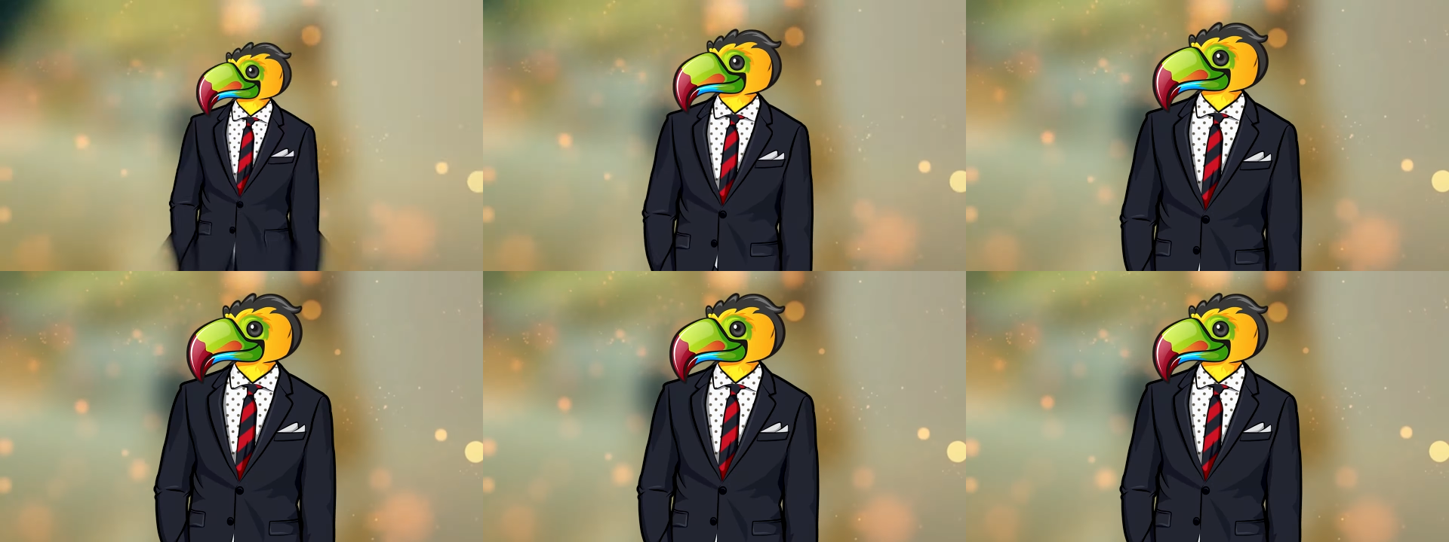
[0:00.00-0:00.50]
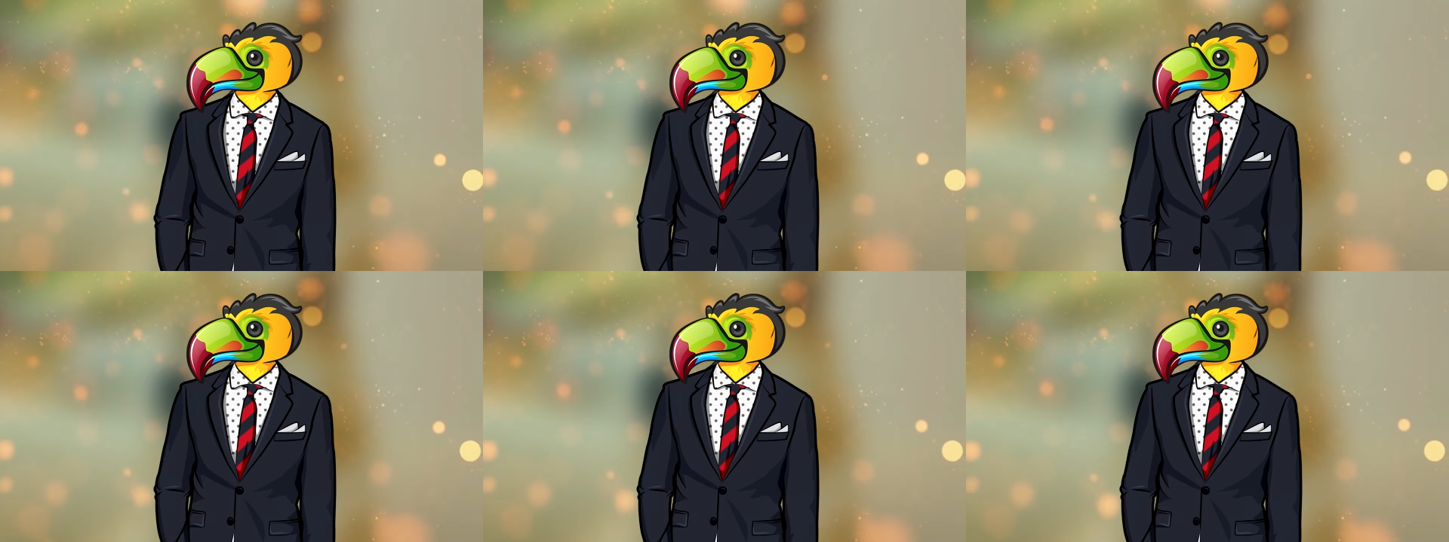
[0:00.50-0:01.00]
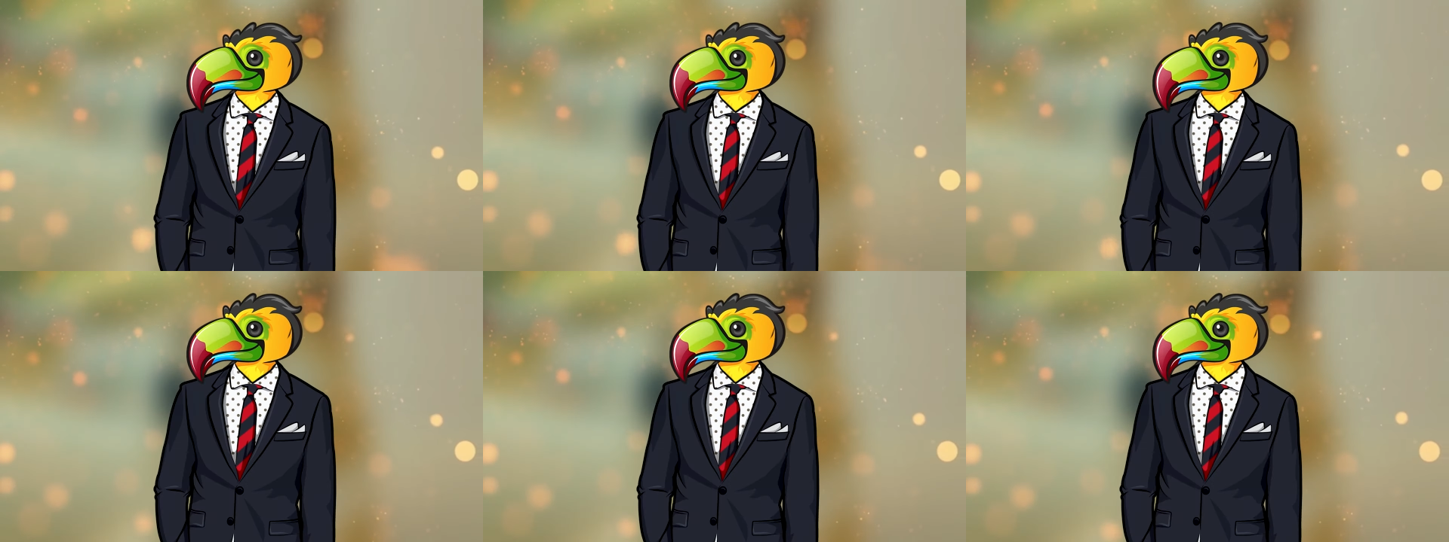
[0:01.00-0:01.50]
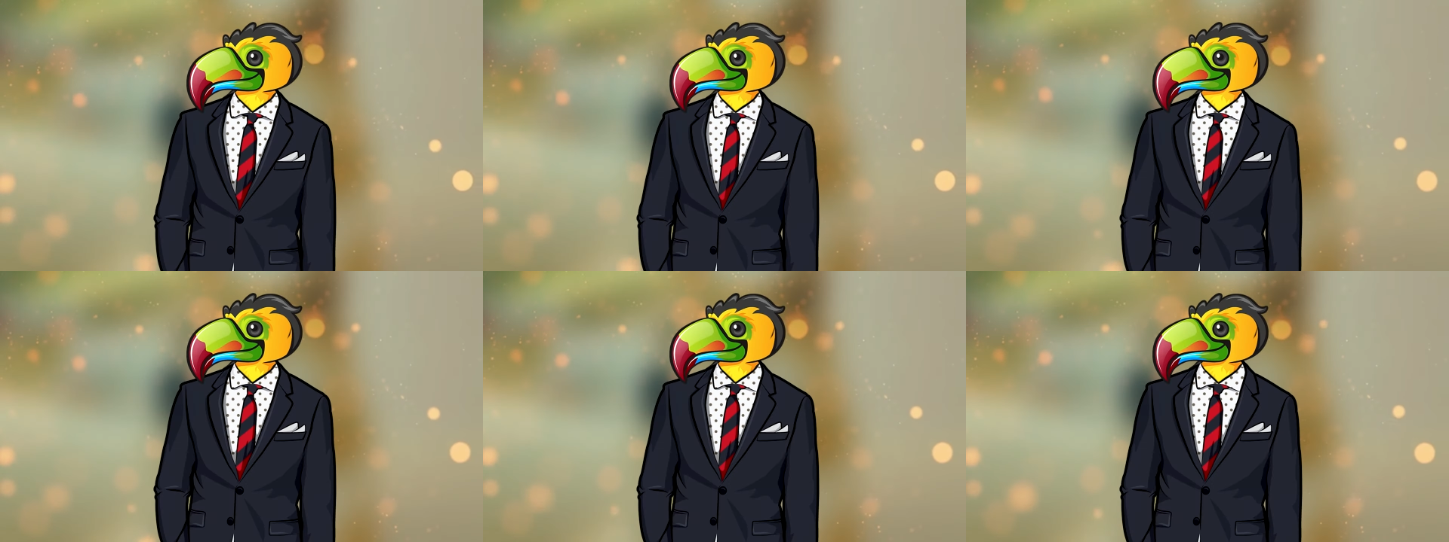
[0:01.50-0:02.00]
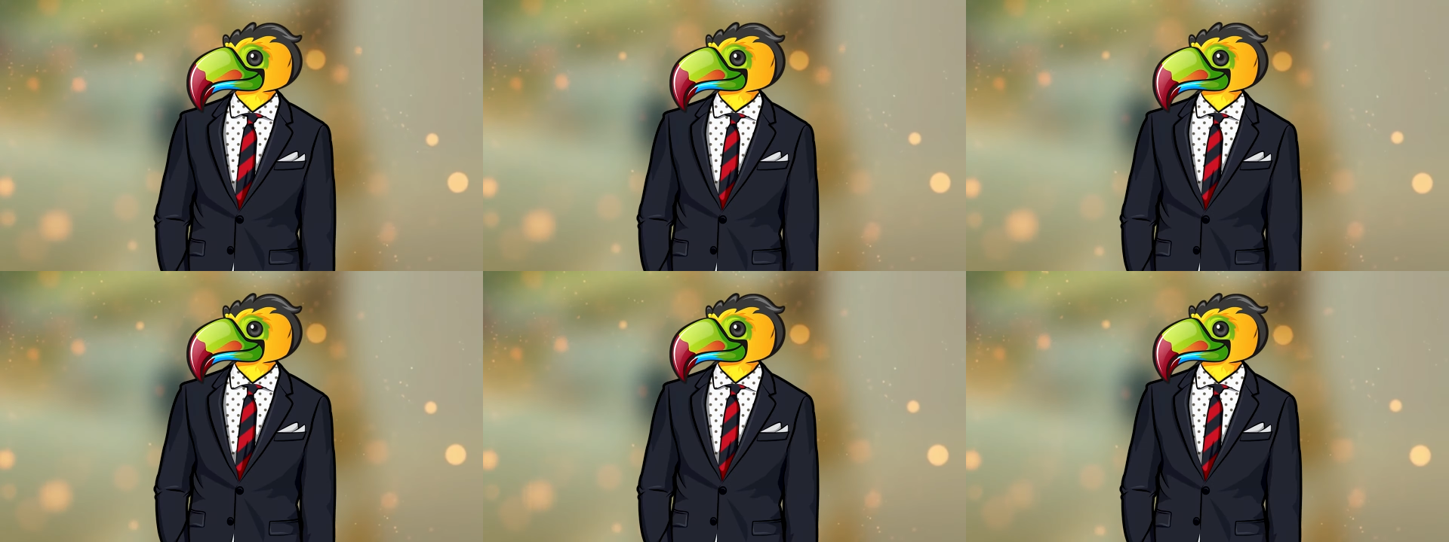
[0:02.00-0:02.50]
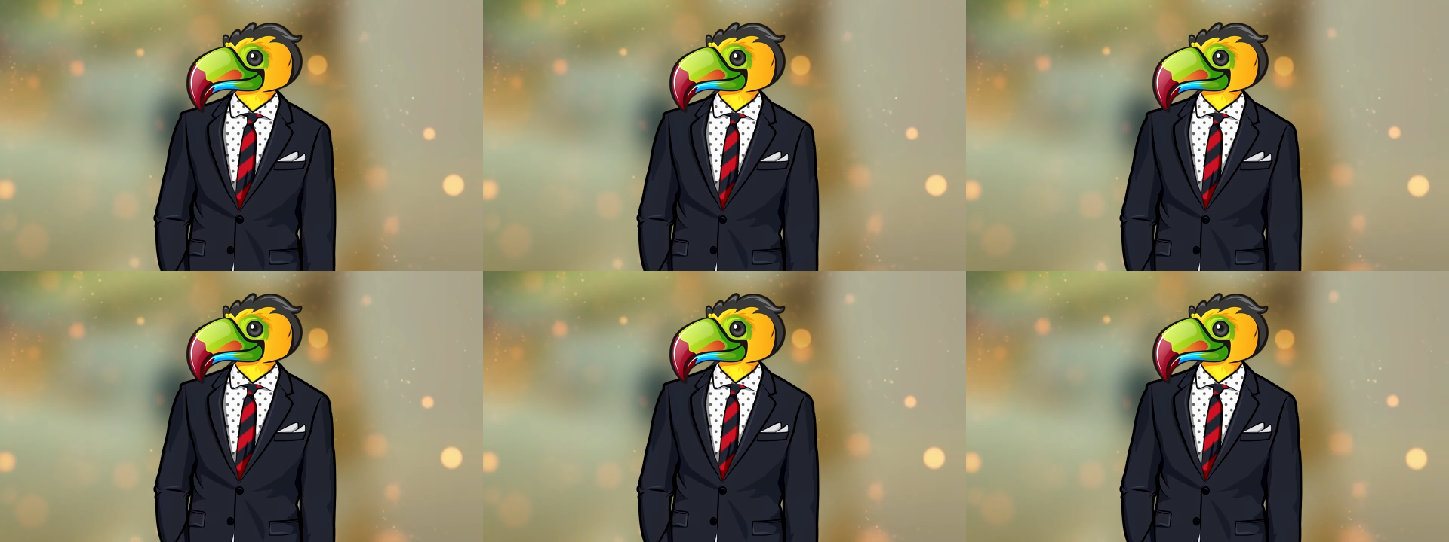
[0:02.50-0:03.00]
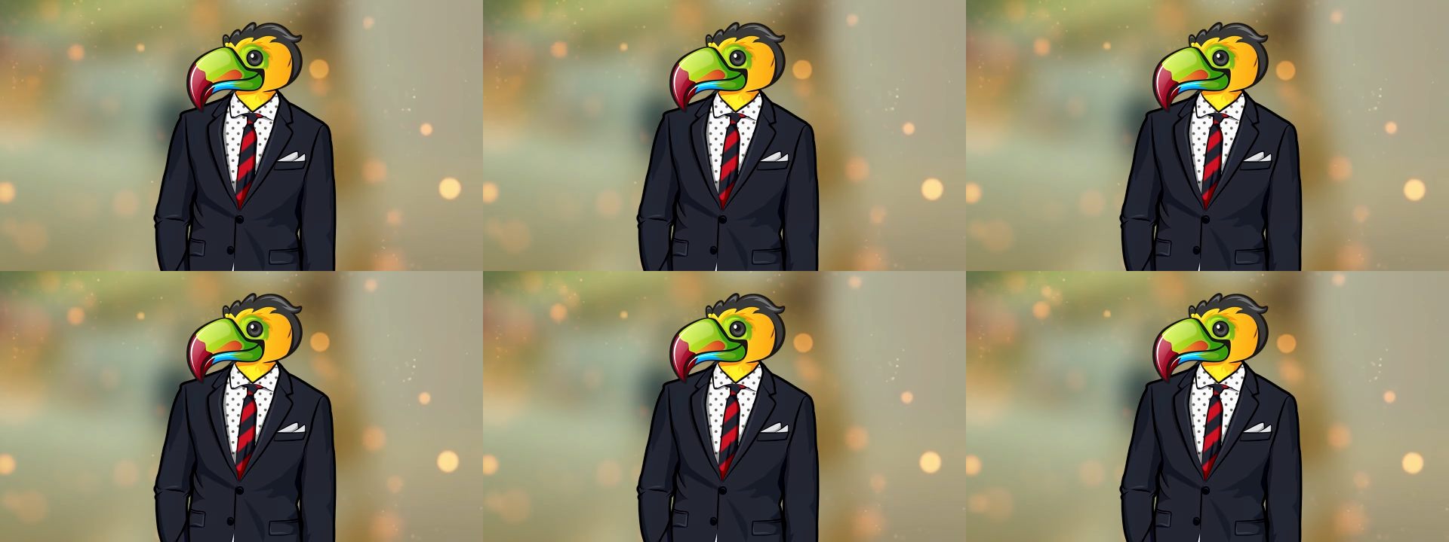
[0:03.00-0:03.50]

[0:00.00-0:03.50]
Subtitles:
[unreadable: no face in view]